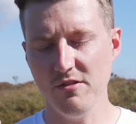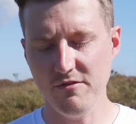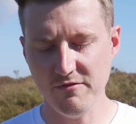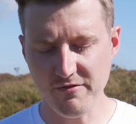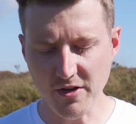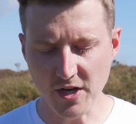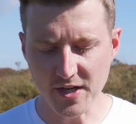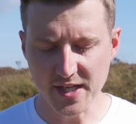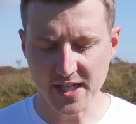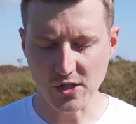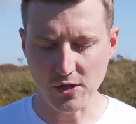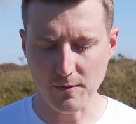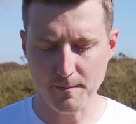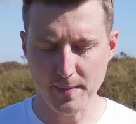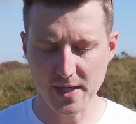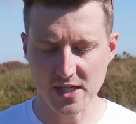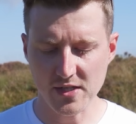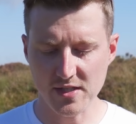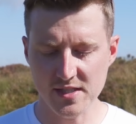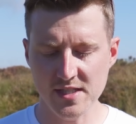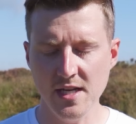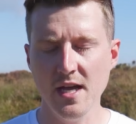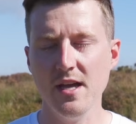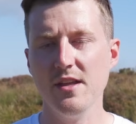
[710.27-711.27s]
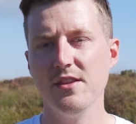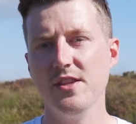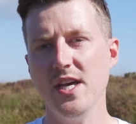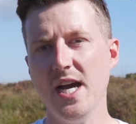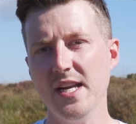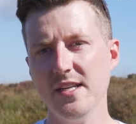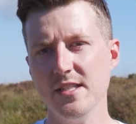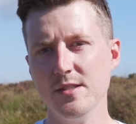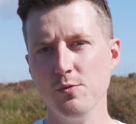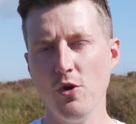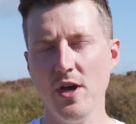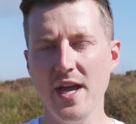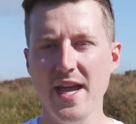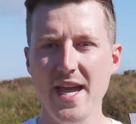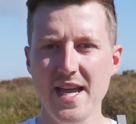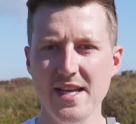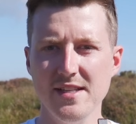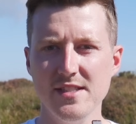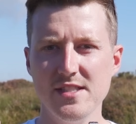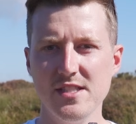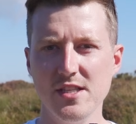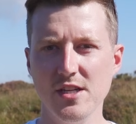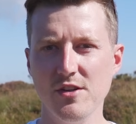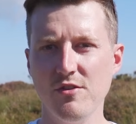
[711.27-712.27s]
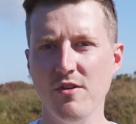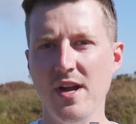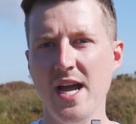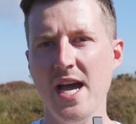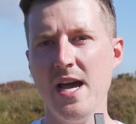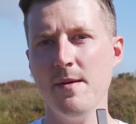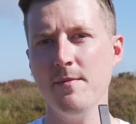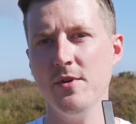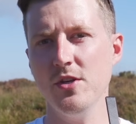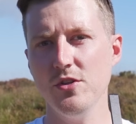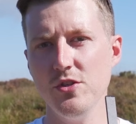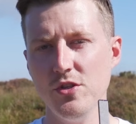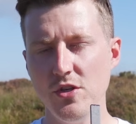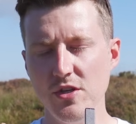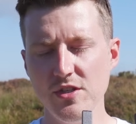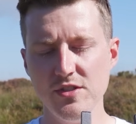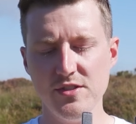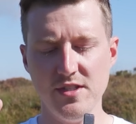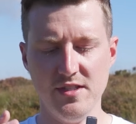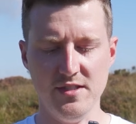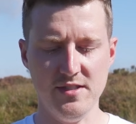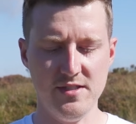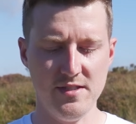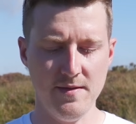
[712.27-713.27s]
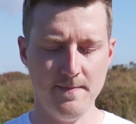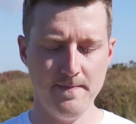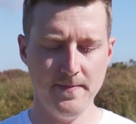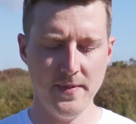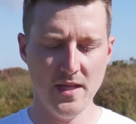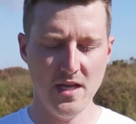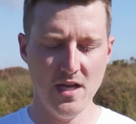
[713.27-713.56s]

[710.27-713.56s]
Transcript: vertical because that is what Instagram uses.